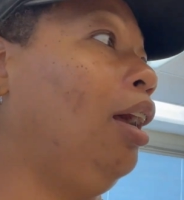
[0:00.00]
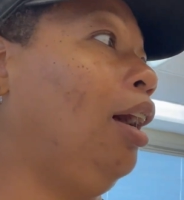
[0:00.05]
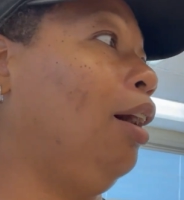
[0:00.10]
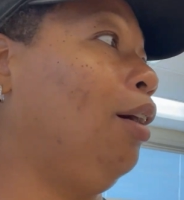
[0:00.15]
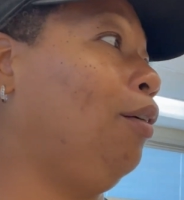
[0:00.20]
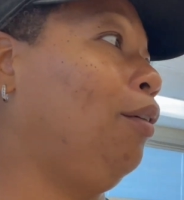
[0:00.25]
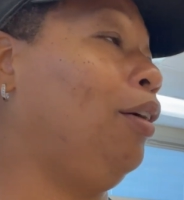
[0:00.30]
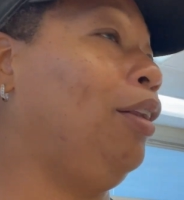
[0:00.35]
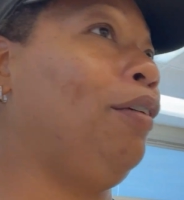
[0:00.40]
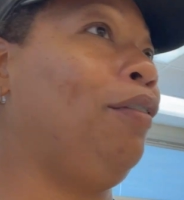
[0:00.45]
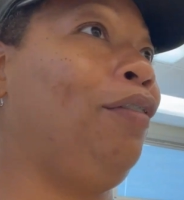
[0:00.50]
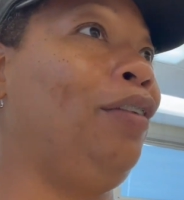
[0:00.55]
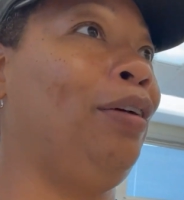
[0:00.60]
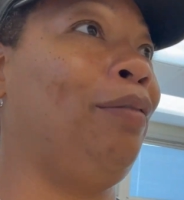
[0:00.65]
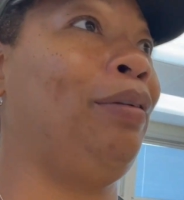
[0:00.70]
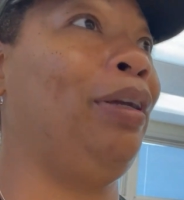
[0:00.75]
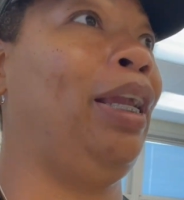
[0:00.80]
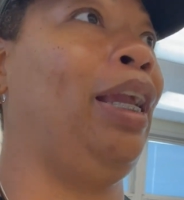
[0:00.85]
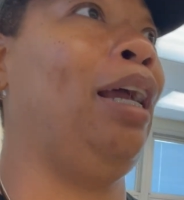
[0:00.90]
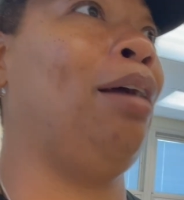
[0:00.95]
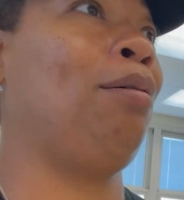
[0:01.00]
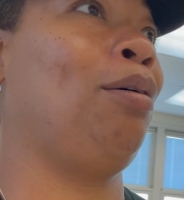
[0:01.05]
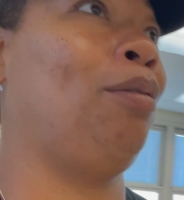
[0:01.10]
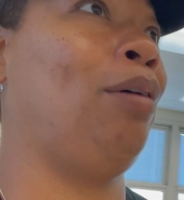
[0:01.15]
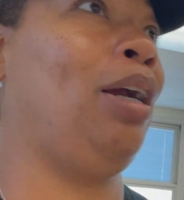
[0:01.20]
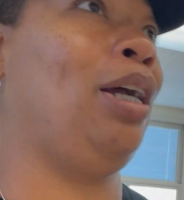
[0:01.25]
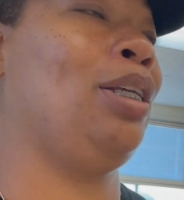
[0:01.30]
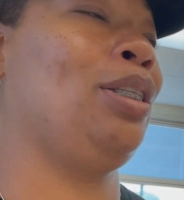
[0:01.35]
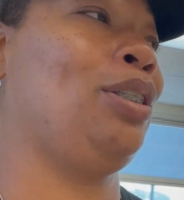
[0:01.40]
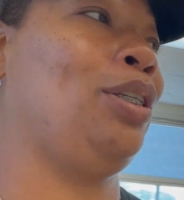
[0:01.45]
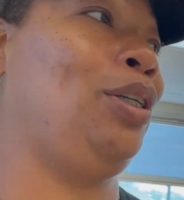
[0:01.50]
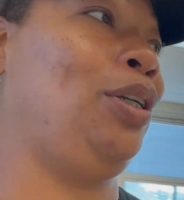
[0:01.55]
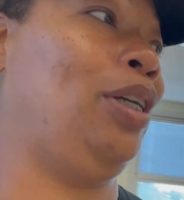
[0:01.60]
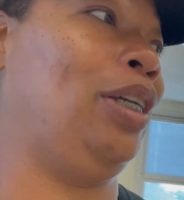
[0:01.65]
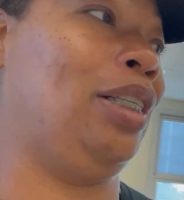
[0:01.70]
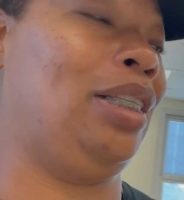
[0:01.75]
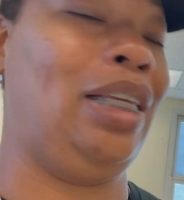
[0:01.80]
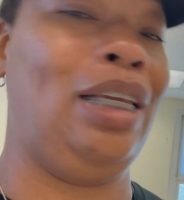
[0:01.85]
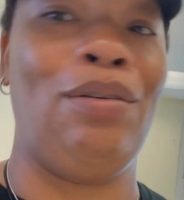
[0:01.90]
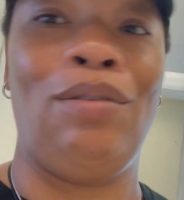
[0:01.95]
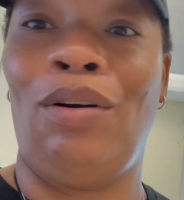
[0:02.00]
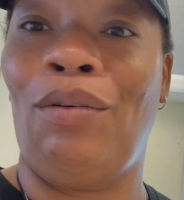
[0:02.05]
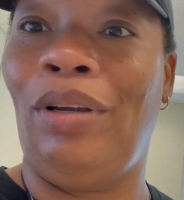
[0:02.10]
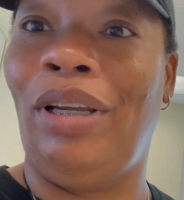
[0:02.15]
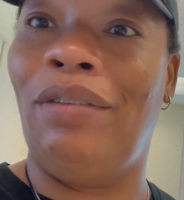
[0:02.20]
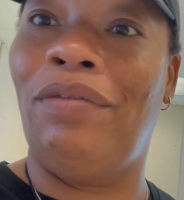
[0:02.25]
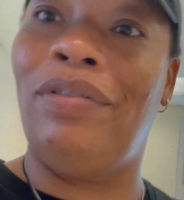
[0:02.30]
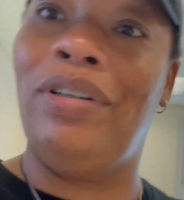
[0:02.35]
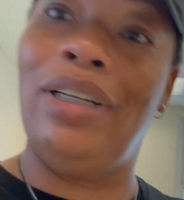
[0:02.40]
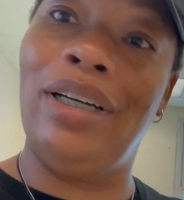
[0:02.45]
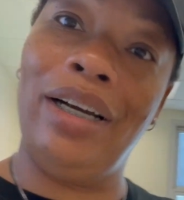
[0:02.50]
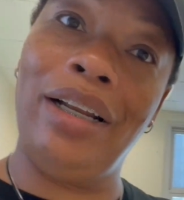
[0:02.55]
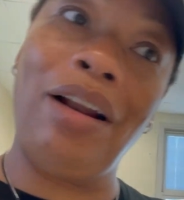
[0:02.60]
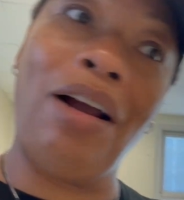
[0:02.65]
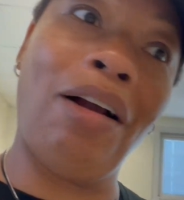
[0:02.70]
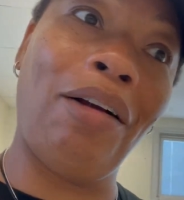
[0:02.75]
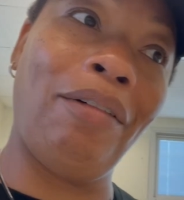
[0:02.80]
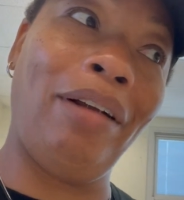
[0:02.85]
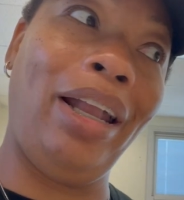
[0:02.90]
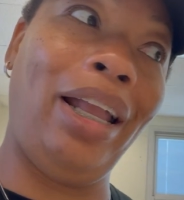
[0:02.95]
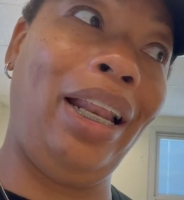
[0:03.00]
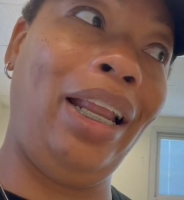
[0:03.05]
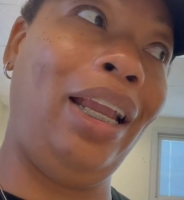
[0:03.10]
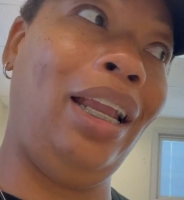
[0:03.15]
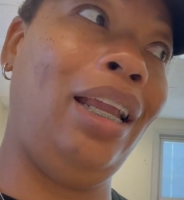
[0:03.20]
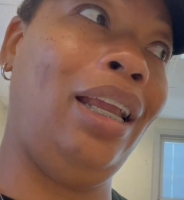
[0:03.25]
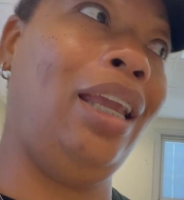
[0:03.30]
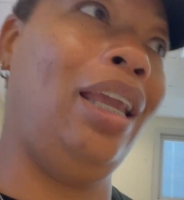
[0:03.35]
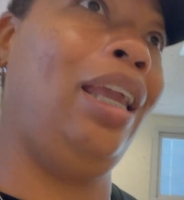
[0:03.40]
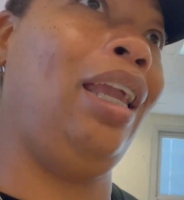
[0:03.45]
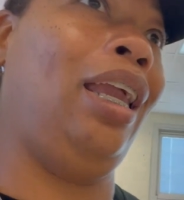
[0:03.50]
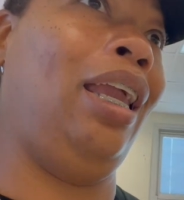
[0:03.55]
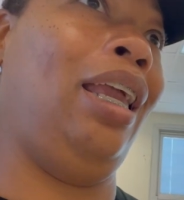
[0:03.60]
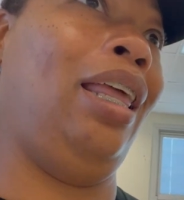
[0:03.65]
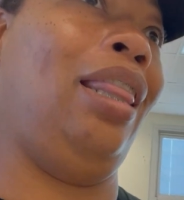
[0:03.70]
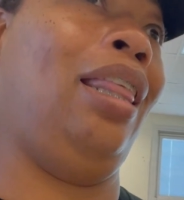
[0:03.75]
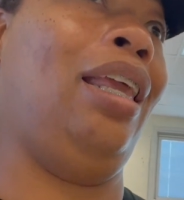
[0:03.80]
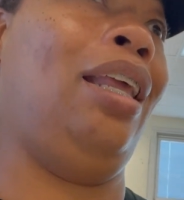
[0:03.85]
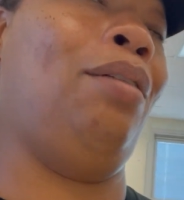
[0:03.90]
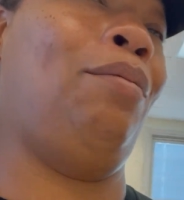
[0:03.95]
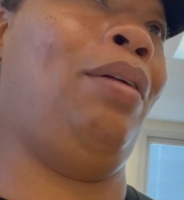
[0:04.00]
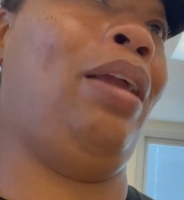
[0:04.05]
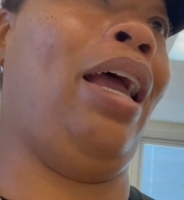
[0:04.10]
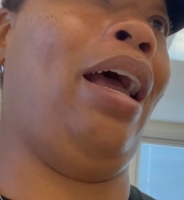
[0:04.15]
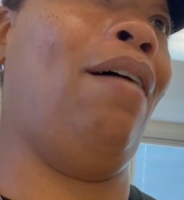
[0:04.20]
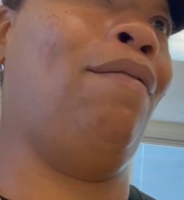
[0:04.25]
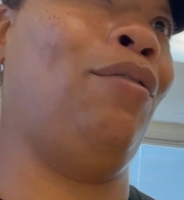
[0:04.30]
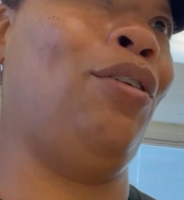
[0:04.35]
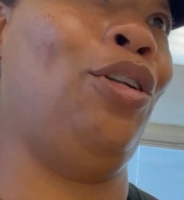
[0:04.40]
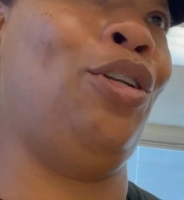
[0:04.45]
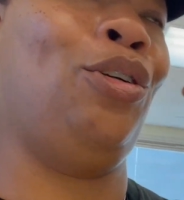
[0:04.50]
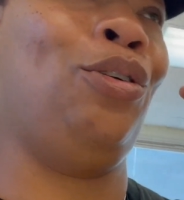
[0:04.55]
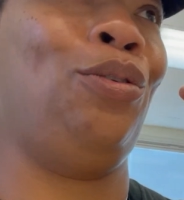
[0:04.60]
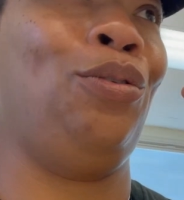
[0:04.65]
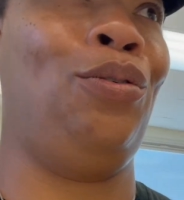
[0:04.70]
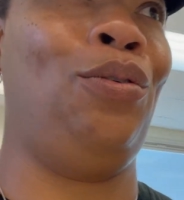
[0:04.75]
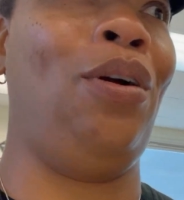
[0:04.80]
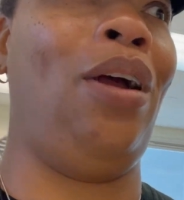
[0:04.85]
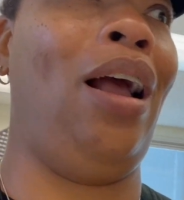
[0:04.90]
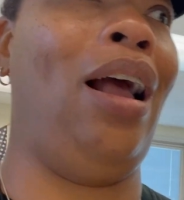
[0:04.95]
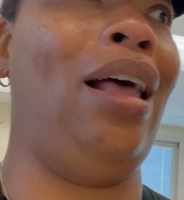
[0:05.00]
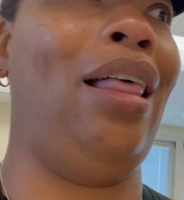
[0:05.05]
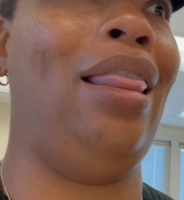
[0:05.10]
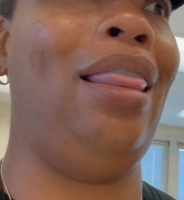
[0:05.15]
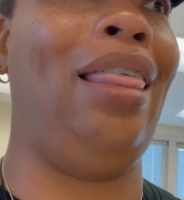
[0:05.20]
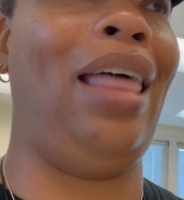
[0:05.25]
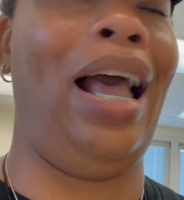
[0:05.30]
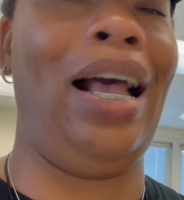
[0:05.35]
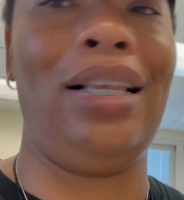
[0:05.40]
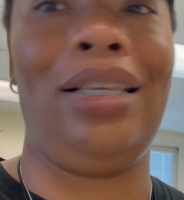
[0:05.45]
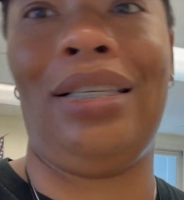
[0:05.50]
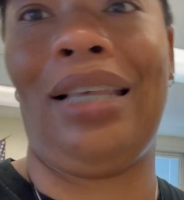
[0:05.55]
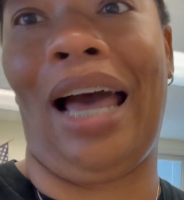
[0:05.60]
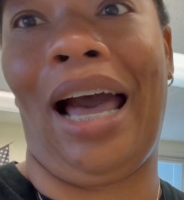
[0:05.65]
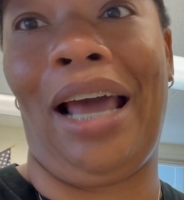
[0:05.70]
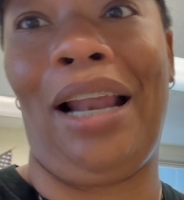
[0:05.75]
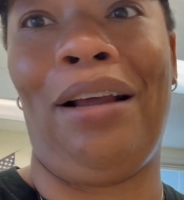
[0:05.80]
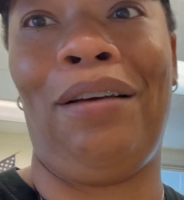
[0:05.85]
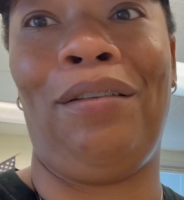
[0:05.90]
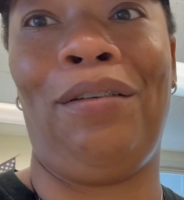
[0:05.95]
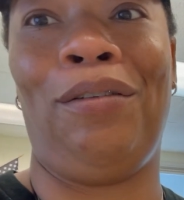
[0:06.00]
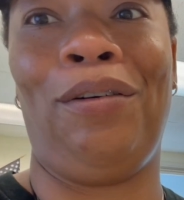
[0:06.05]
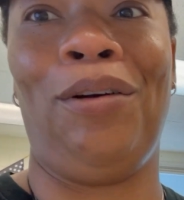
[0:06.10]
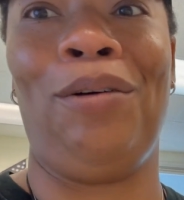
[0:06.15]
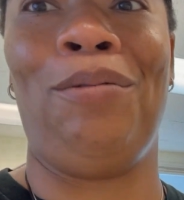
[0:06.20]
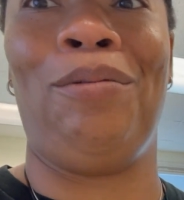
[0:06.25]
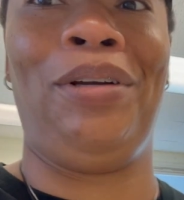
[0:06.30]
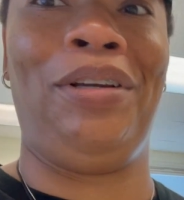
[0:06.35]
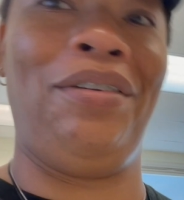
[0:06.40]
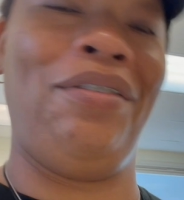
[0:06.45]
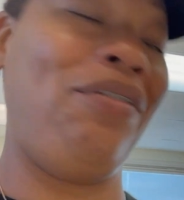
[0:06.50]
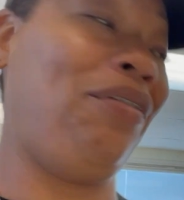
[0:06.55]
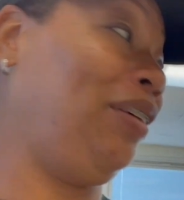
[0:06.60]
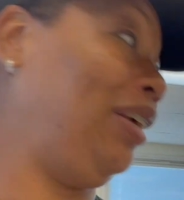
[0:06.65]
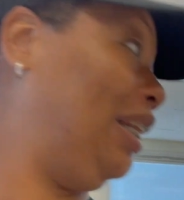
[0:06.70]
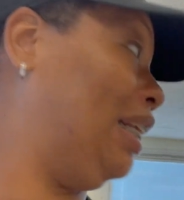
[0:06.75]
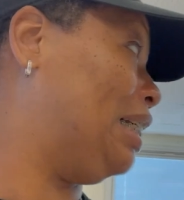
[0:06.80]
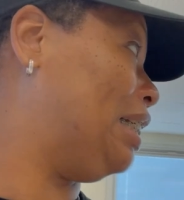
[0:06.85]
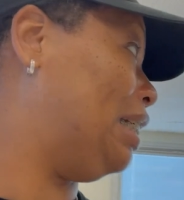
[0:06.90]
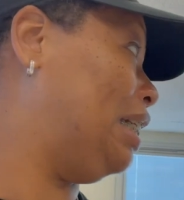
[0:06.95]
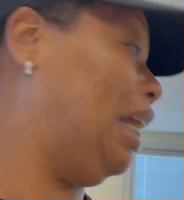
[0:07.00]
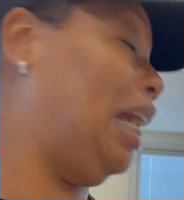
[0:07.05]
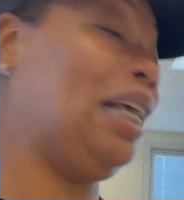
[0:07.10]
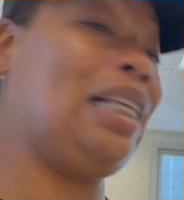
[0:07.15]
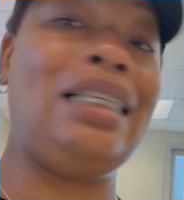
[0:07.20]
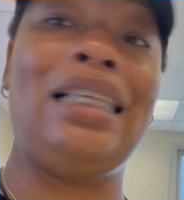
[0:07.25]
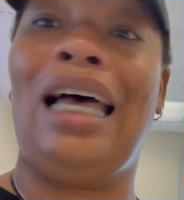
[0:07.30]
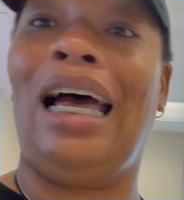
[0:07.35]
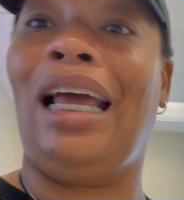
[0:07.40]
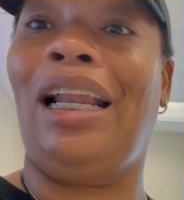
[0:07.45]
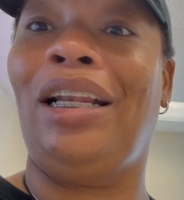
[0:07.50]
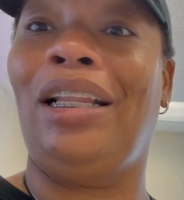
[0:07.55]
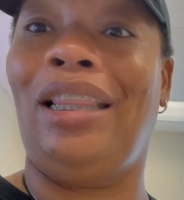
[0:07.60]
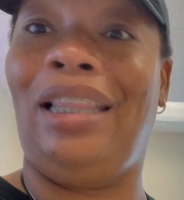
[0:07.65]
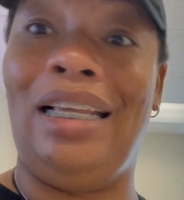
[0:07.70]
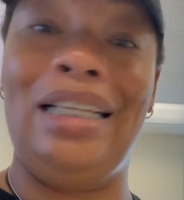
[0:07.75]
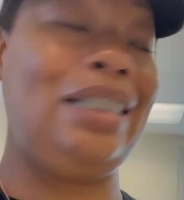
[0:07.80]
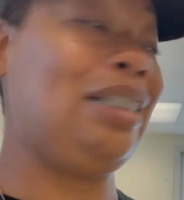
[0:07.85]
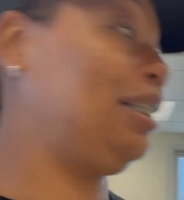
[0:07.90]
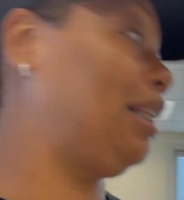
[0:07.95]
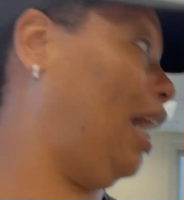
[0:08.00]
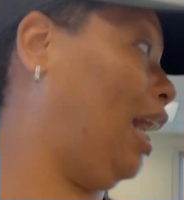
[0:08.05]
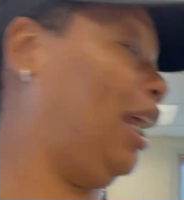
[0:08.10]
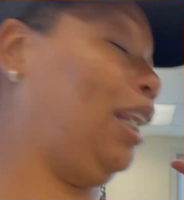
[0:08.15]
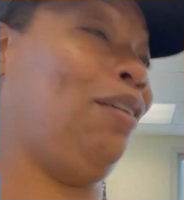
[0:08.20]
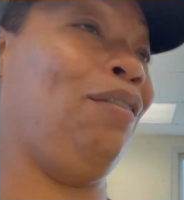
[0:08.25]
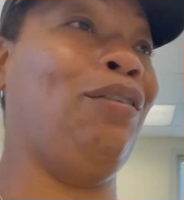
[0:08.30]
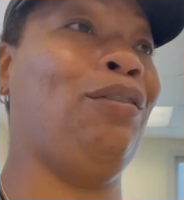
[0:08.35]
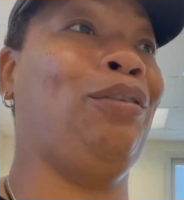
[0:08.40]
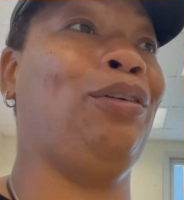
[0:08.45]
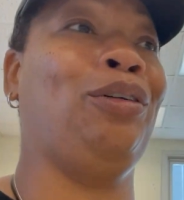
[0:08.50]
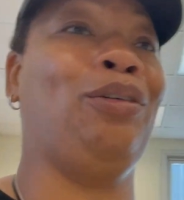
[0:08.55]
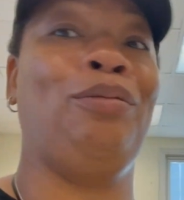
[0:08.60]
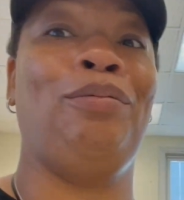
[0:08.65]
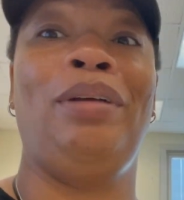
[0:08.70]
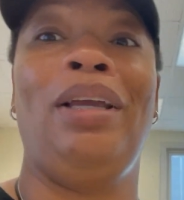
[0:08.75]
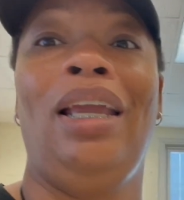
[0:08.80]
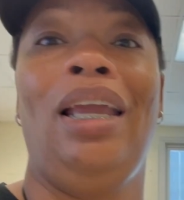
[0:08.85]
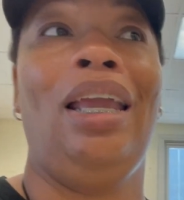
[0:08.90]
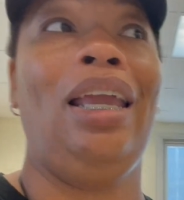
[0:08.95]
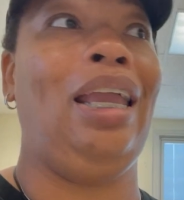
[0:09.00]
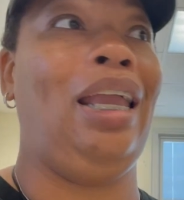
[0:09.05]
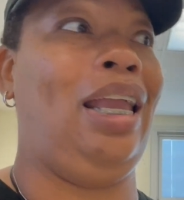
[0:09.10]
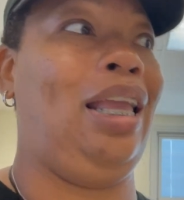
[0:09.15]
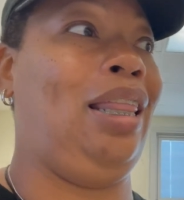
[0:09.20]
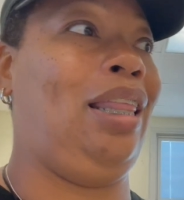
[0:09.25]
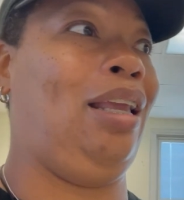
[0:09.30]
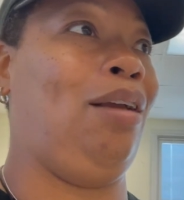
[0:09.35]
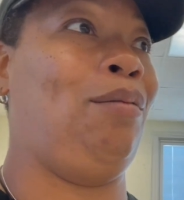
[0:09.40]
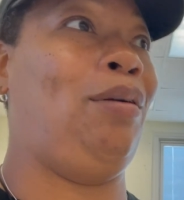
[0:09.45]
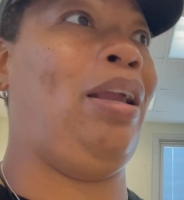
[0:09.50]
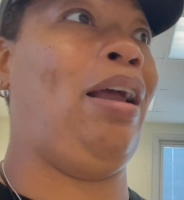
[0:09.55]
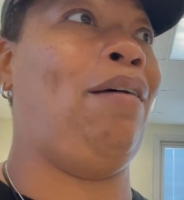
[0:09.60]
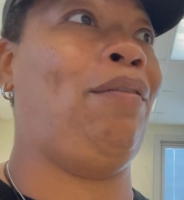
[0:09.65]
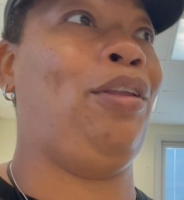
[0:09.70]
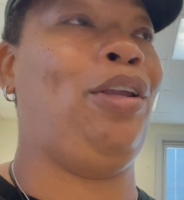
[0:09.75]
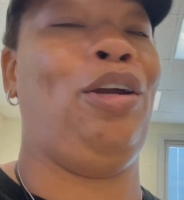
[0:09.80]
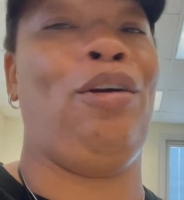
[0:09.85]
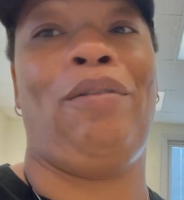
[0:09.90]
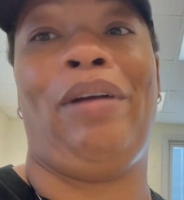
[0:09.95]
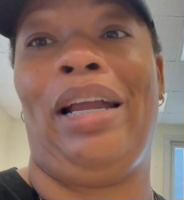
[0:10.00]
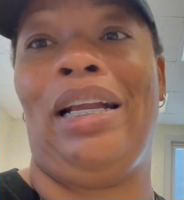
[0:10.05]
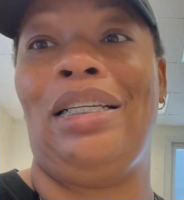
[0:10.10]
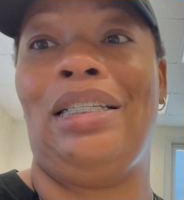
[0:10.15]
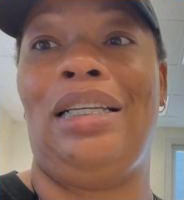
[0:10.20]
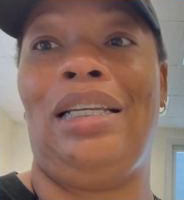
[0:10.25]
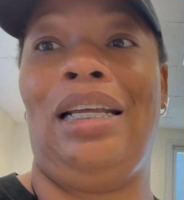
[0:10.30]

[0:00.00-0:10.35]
I'm going to flip the camera around so you can see what we've done already, and then we have to do that side of the room. We finished that side, this side of the room, and then we have to arrange the